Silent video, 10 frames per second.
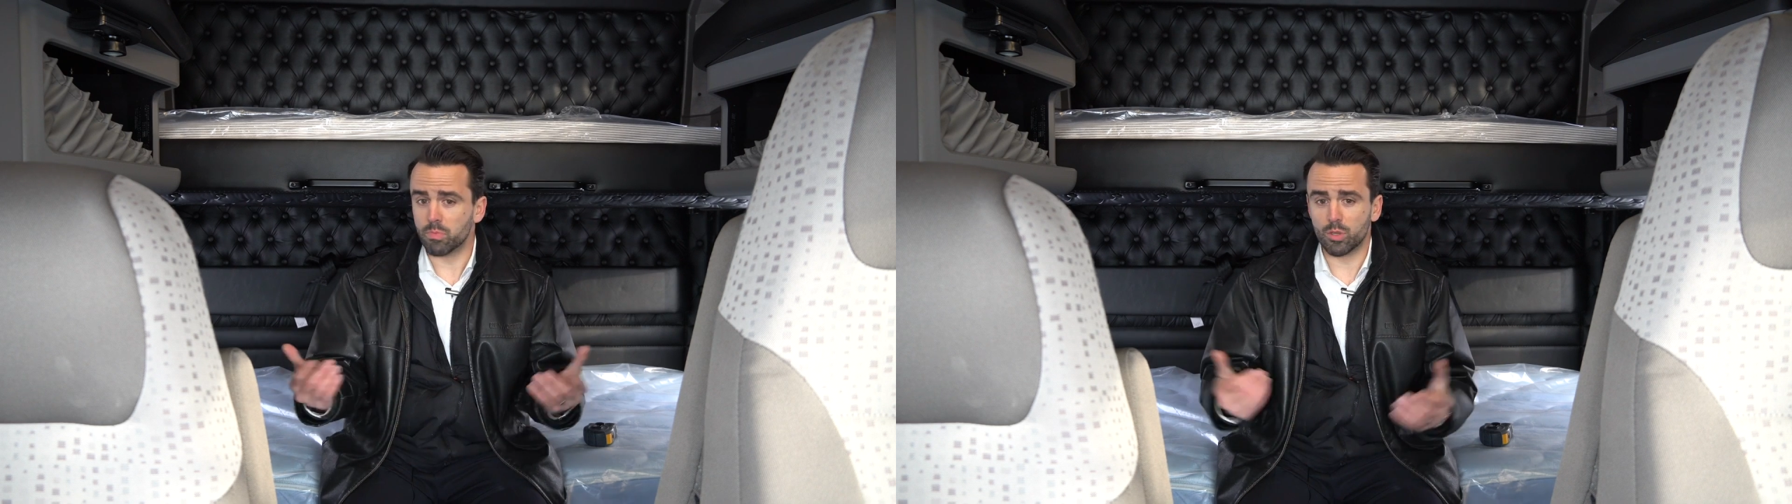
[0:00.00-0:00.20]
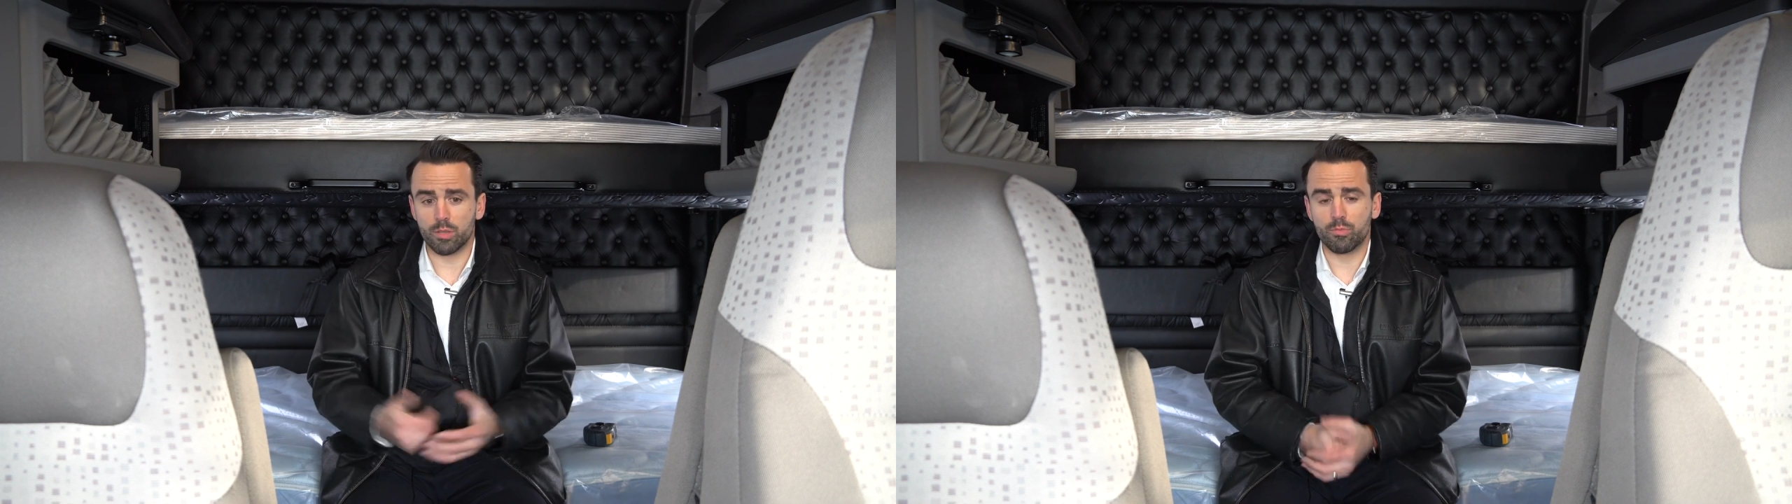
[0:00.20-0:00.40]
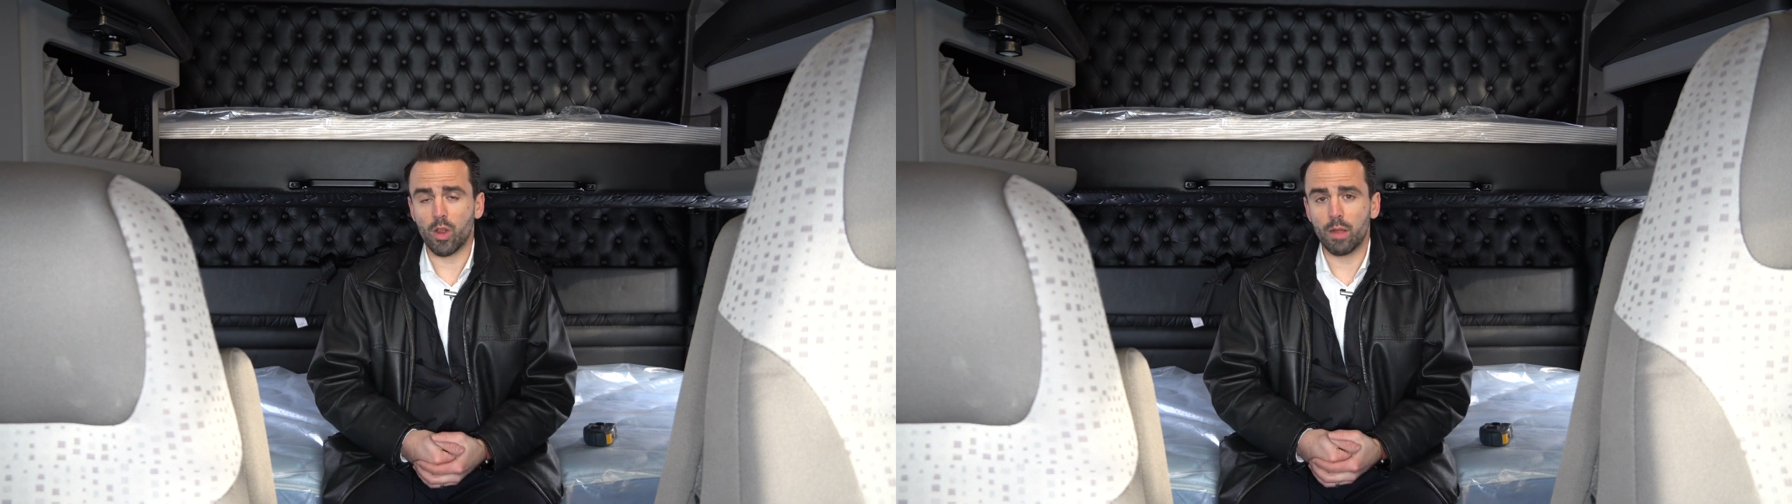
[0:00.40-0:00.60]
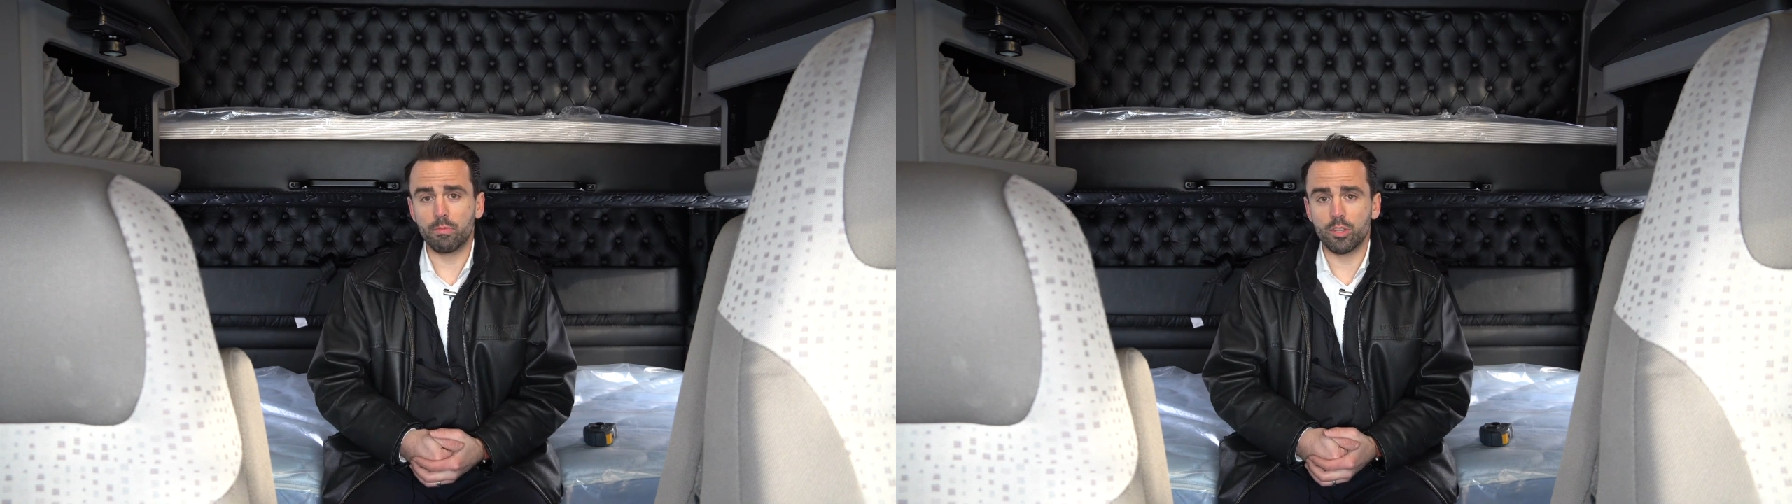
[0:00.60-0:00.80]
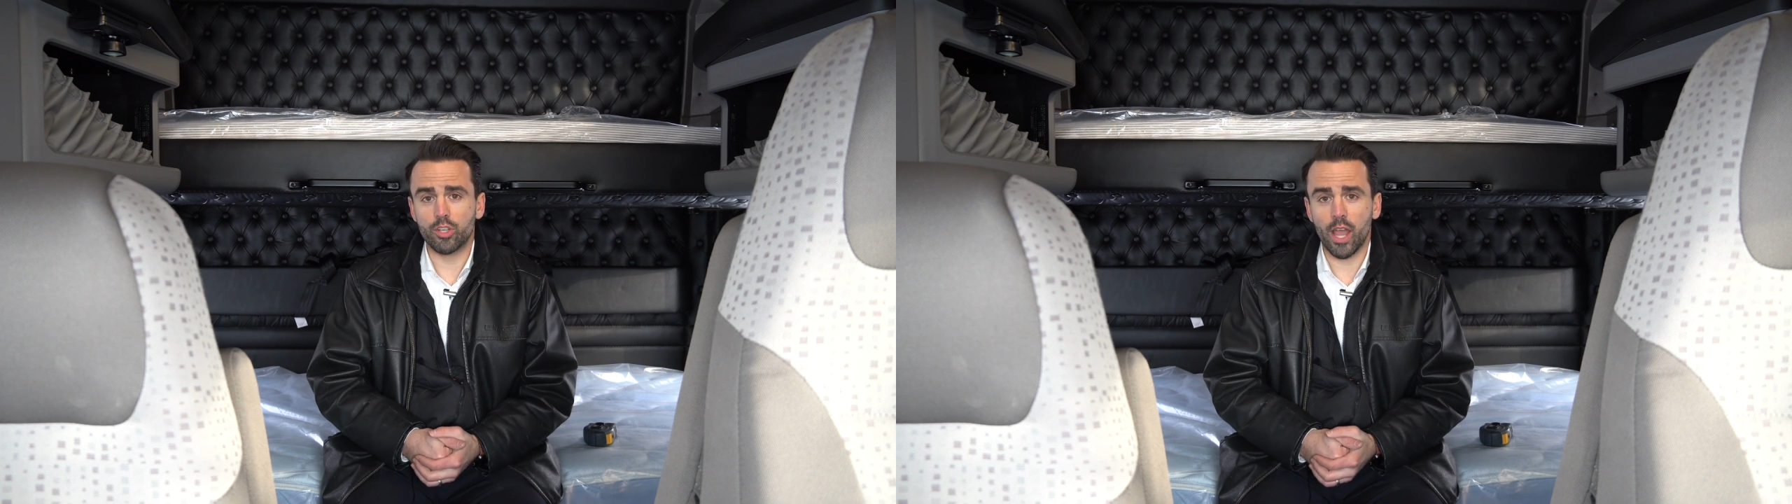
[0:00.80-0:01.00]
subscribe
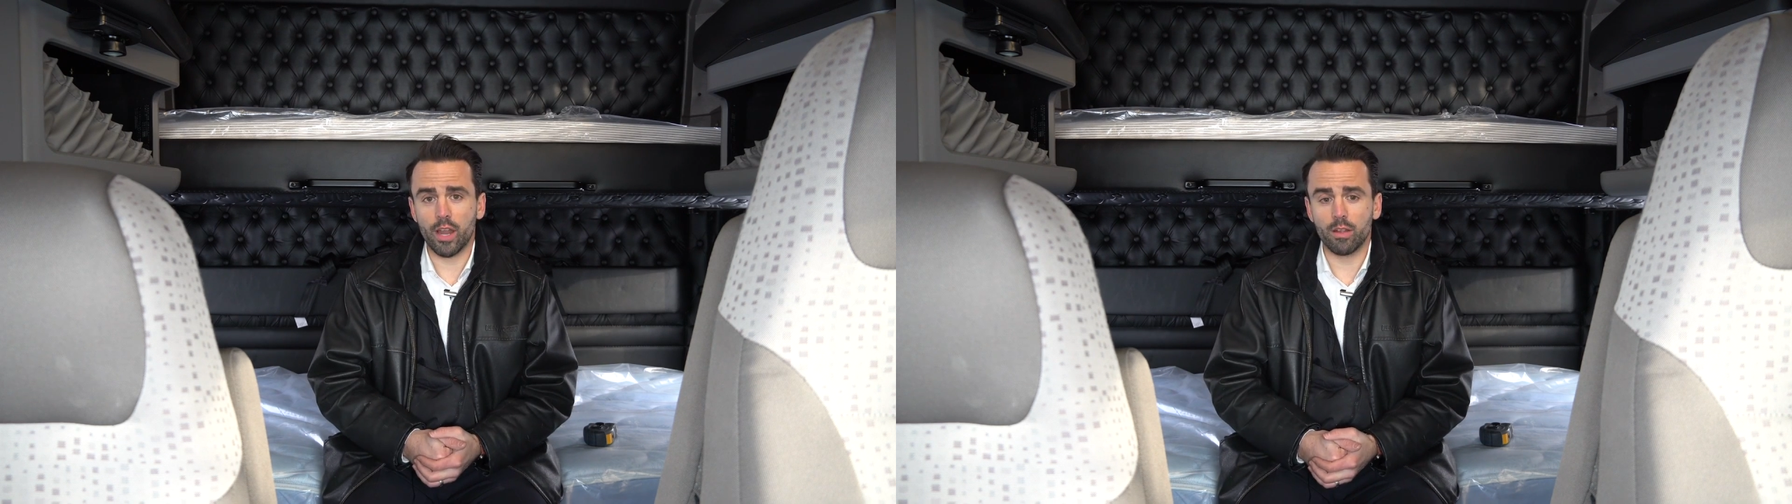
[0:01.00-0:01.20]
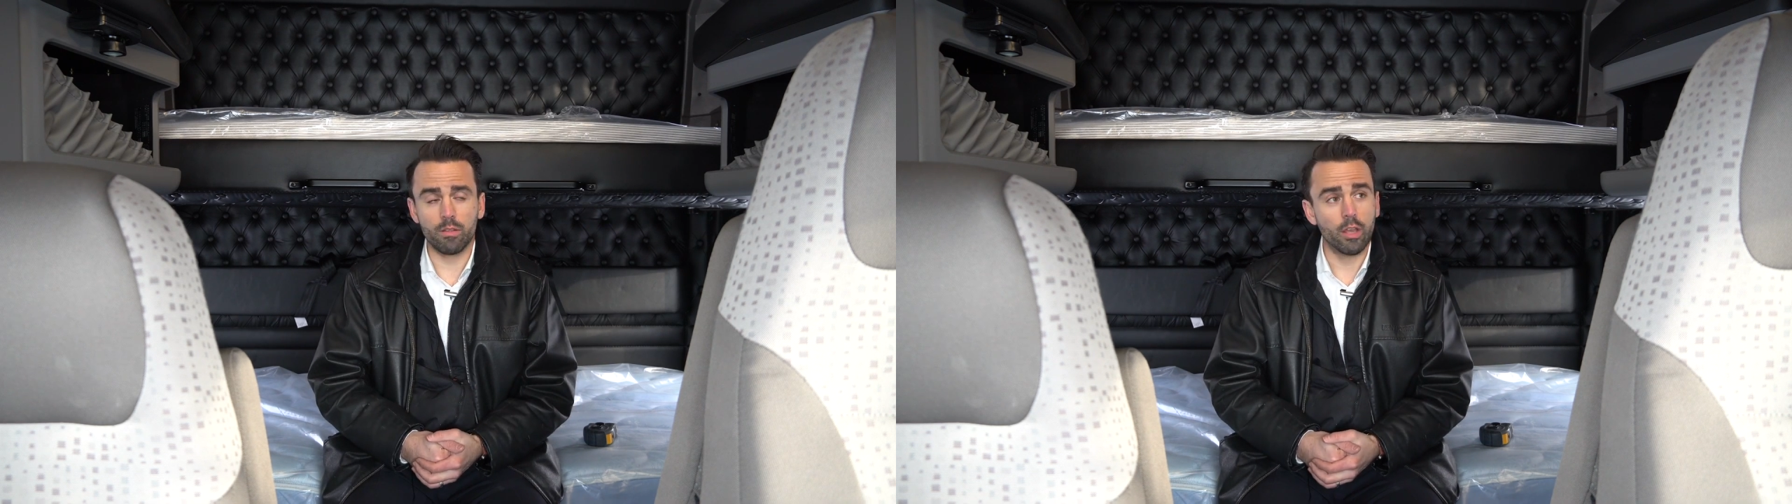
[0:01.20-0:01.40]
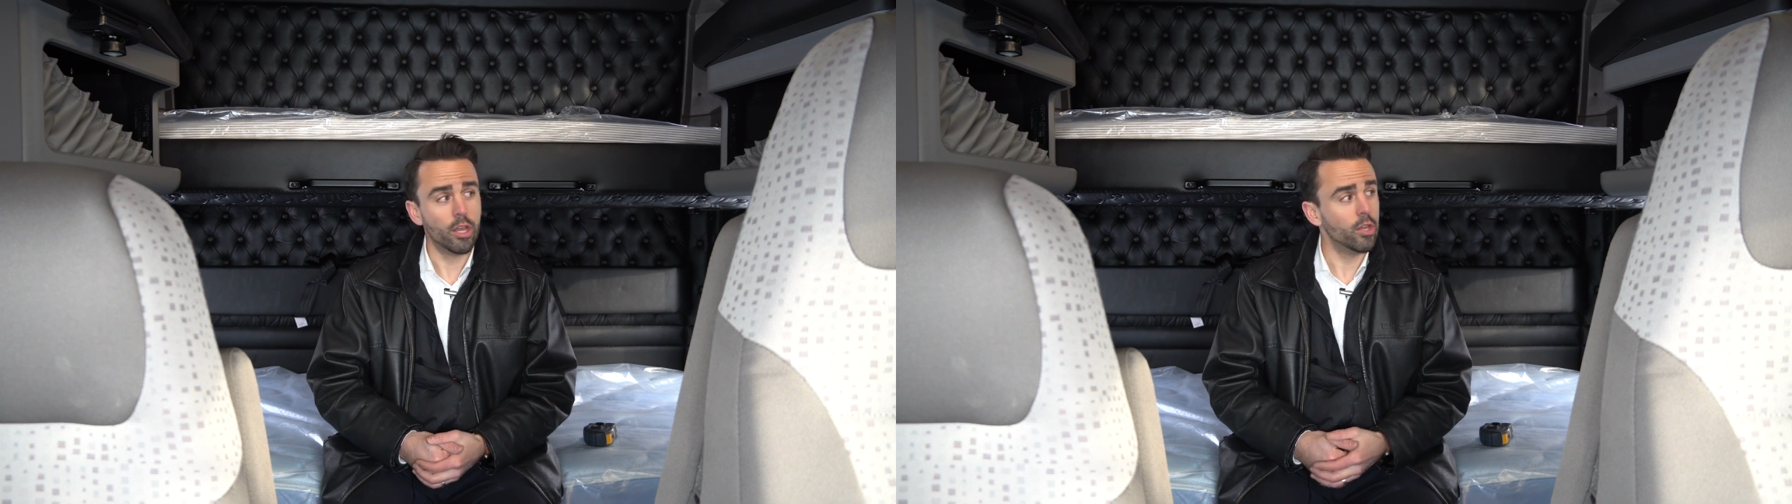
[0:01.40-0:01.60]
to the channel.